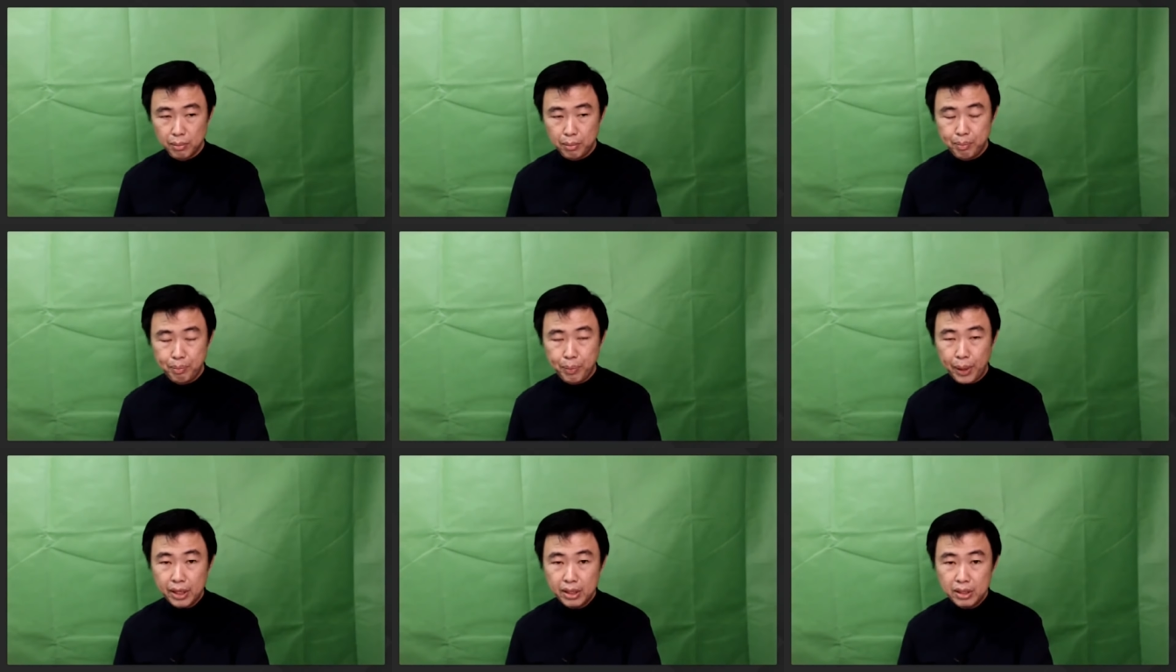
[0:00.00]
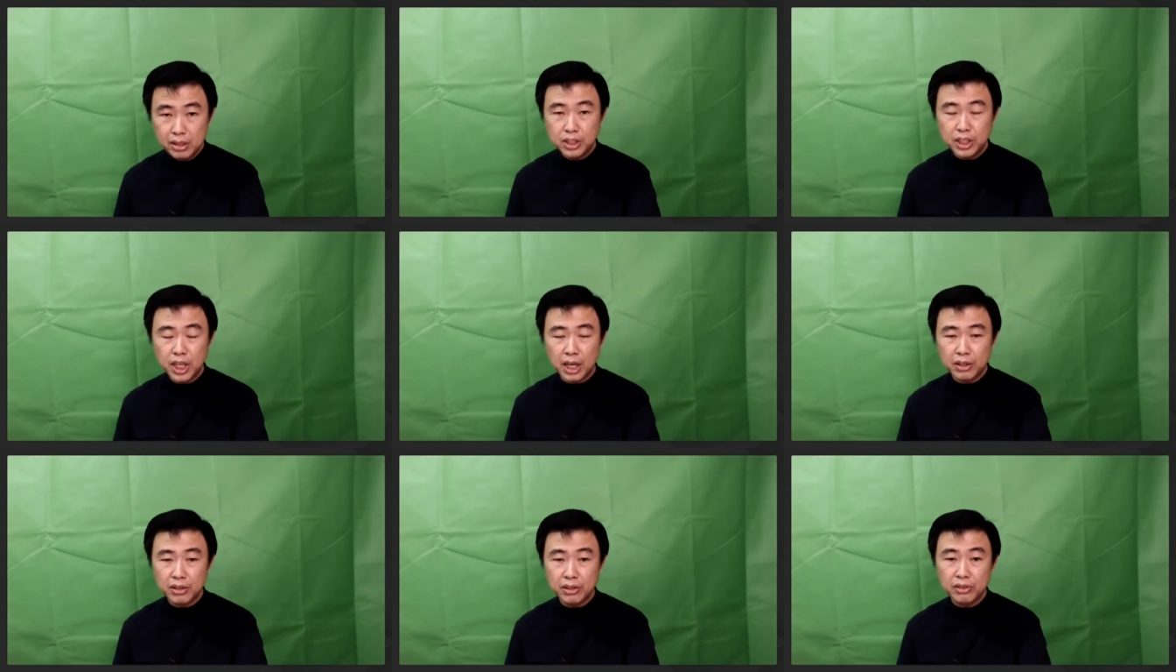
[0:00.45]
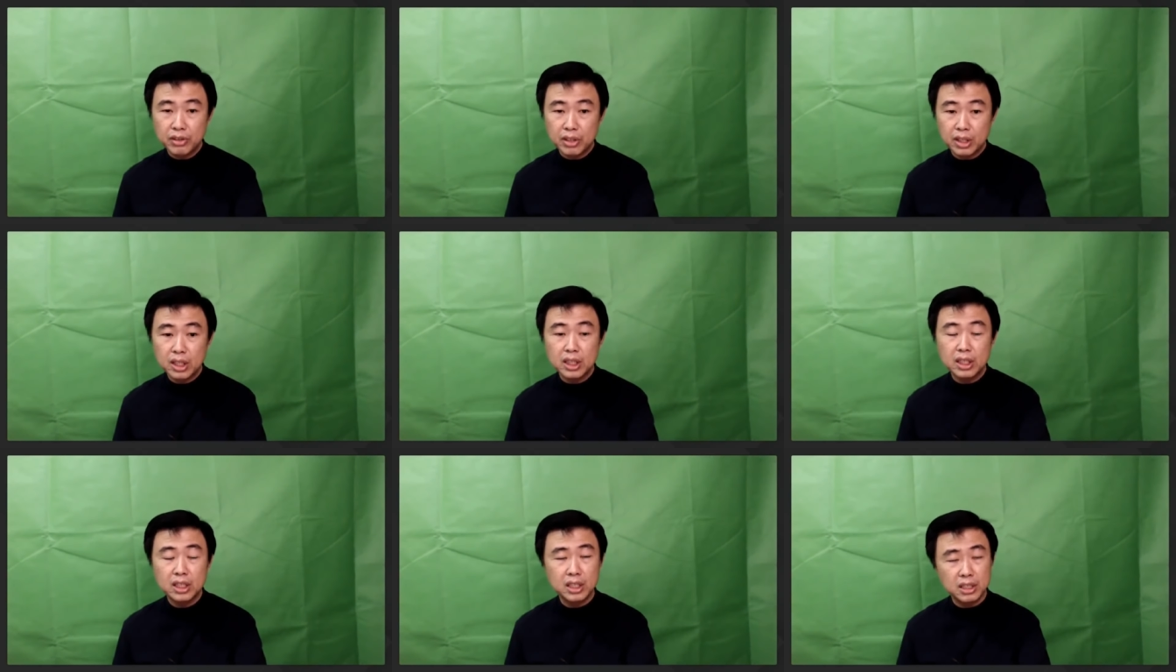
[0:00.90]
bing
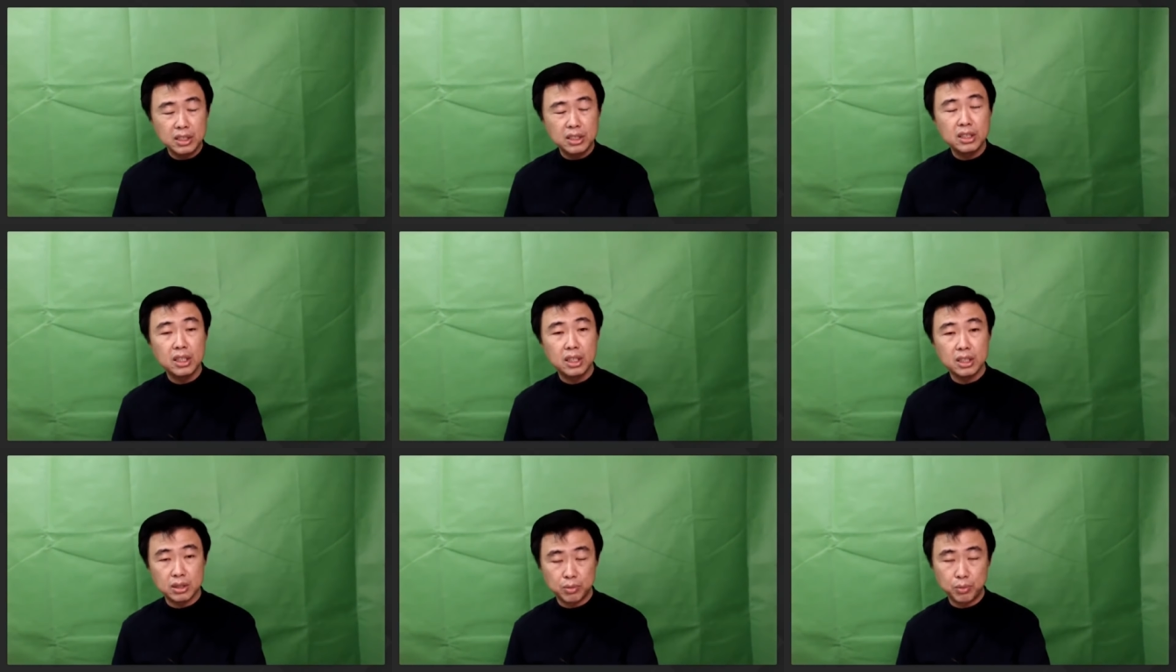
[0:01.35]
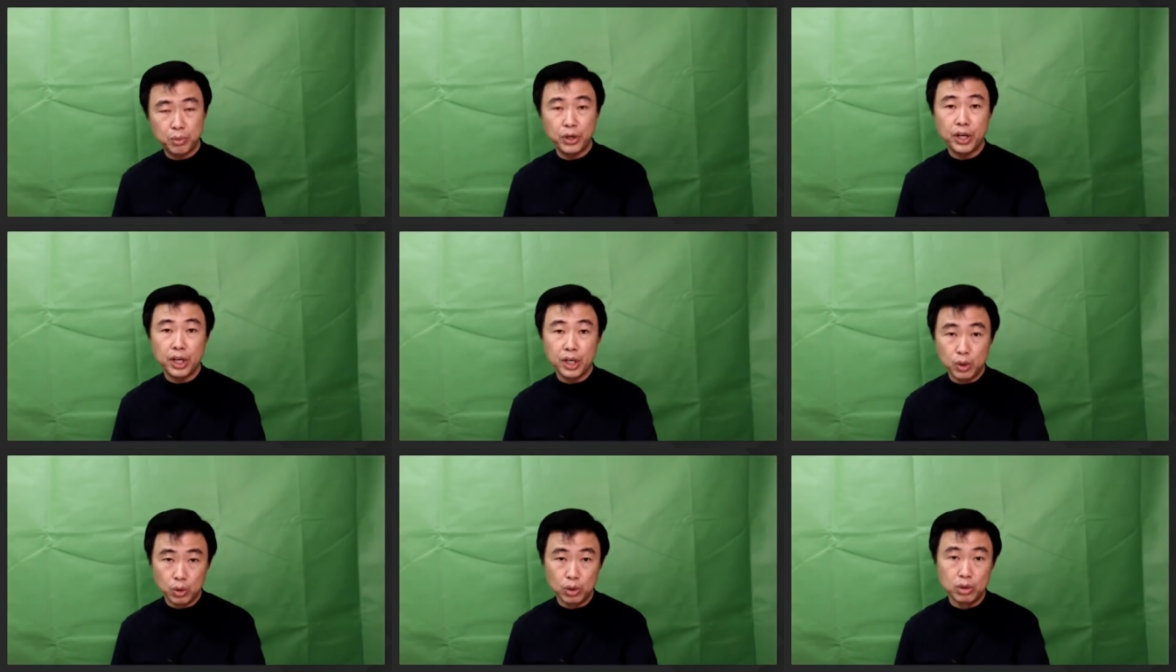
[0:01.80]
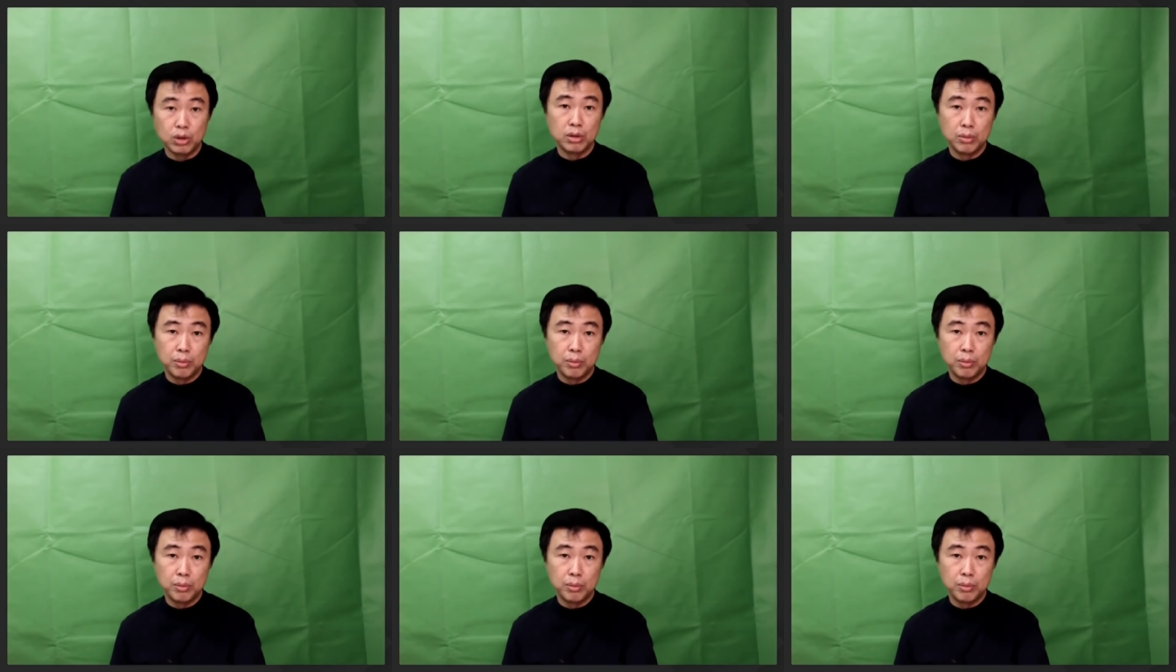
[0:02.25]
generally this year is pretty good.